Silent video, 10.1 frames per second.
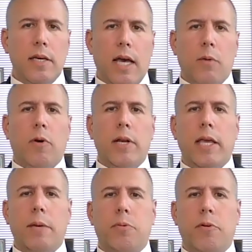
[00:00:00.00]
I want to
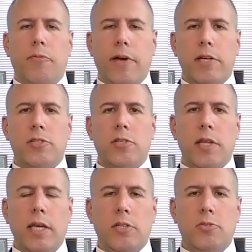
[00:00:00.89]
get
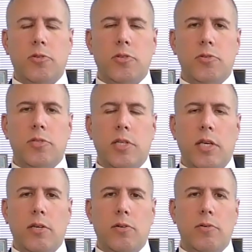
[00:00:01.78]
professionally introduced to
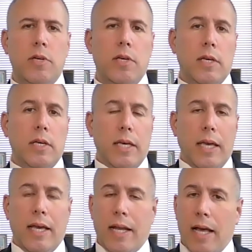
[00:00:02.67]
you.
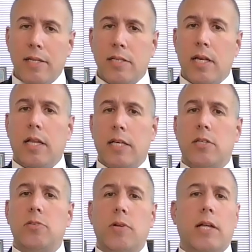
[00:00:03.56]
And honestly, I like
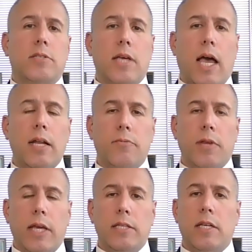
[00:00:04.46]
to do it outside of
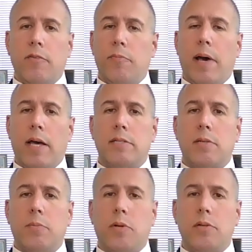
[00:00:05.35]
LinkedIn if
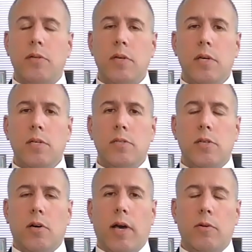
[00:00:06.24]
possible.
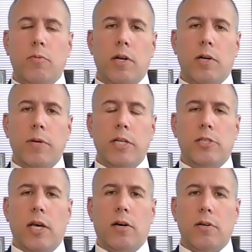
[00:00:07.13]
So I don't want to
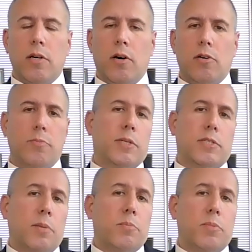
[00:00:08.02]
reach out cold, but
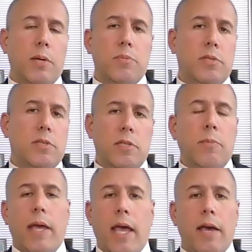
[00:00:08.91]
sometimes you
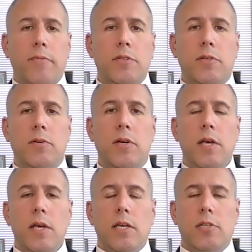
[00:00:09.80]
may have to
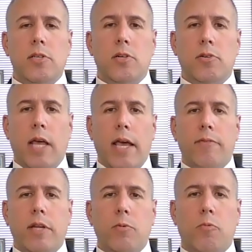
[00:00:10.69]
because you don't have
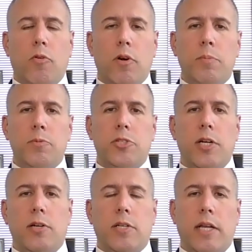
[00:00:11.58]
any warm
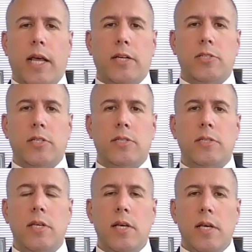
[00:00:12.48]
shared
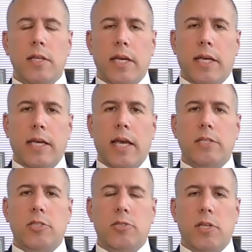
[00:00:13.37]
connections that could
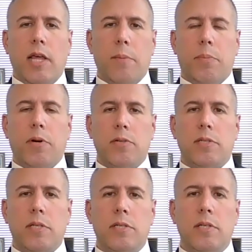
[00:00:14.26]
get you to that
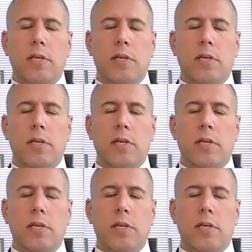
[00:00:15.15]
person.